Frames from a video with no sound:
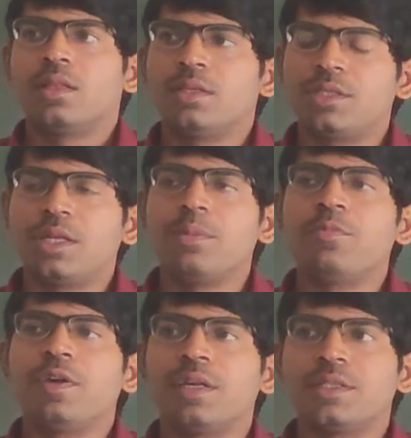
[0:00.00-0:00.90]
This
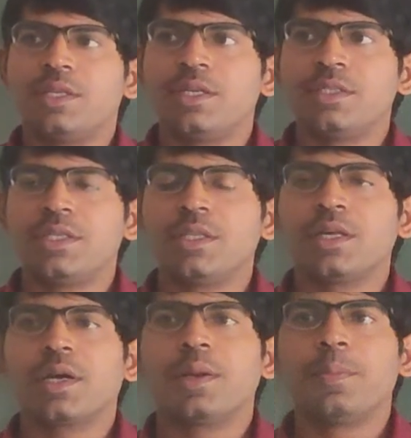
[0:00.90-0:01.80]
time we are changing
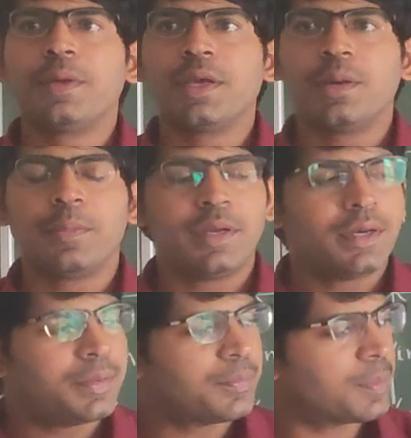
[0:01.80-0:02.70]
the clipping
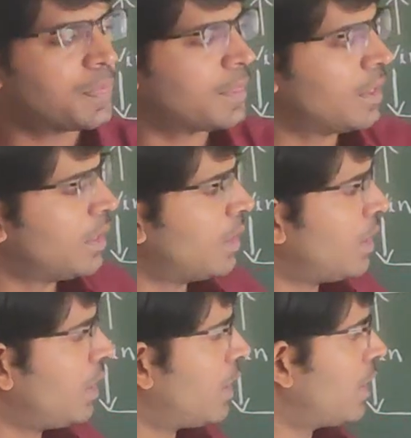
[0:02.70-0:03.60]
element.
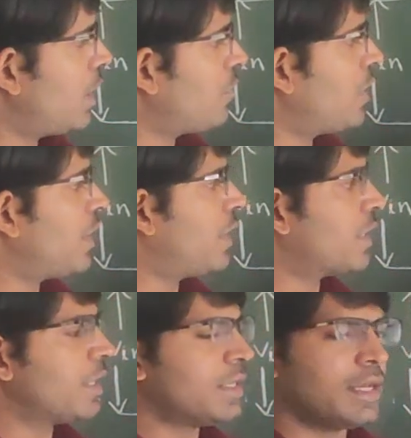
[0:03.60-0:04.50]
Here we are
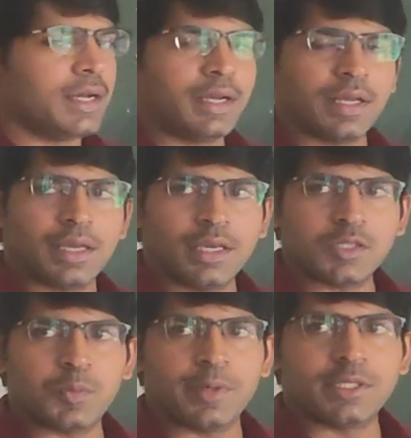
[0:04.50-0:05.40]
taking a
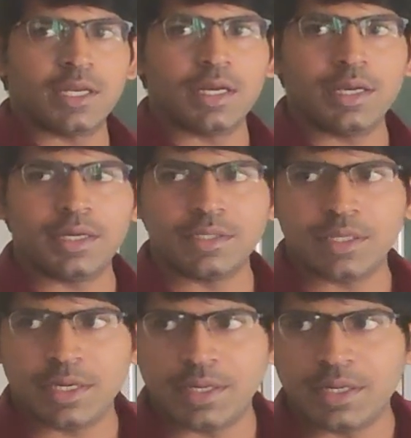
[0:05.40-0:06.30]
specially
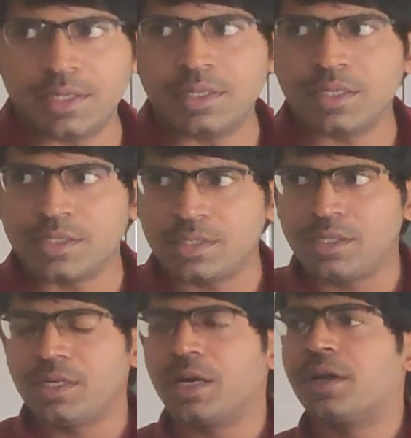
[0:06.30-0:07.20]
designed
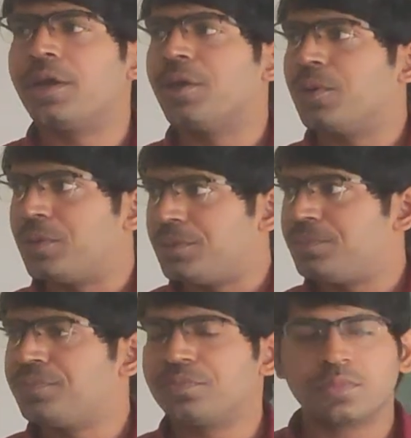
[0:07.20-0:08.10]
Zener diode.
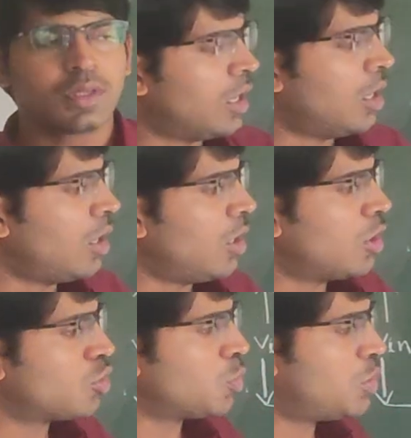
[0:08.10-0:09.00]

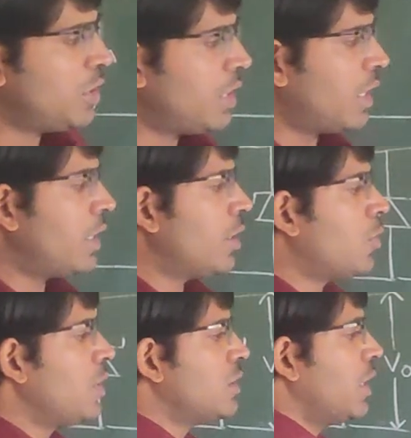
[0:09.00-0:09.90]
So Zener
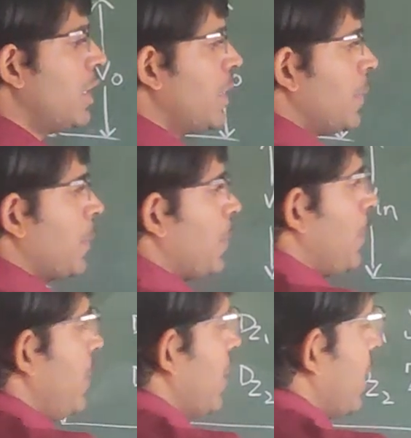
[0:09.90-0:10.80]
diode is a
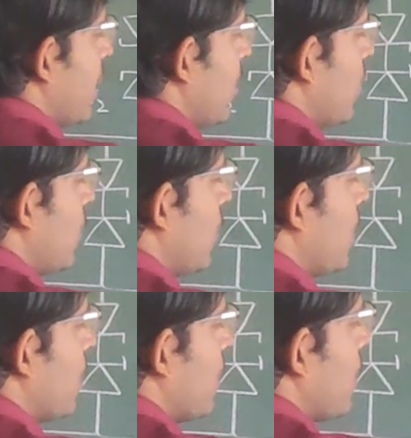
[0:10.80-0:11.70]
PN diode.